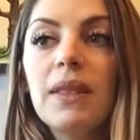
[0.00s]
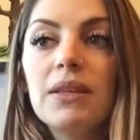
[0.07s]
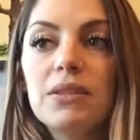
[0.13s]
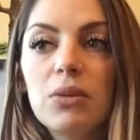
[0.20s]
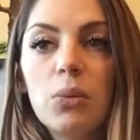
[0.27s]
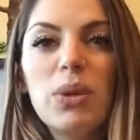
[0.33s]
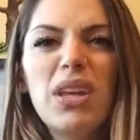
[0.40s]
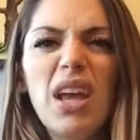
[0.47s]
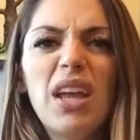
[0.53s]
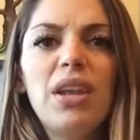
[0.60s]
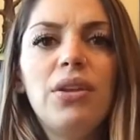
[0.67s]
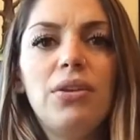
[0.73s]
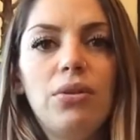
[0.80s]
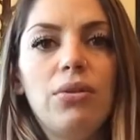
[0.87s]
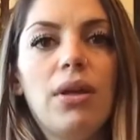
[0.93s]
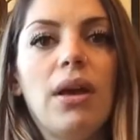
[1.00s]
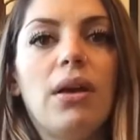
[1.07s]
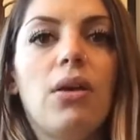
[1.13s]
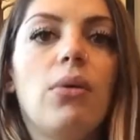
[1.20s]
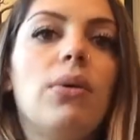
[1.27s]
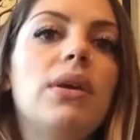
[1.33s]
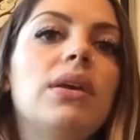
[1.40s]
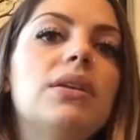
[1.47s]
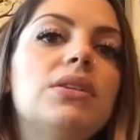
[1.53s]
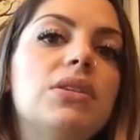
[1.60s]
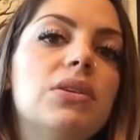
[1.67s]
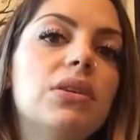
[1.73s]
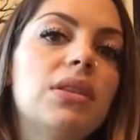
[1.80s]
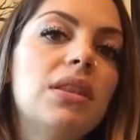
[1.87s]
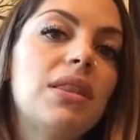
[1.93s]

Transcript: So we kind of knew that going into it,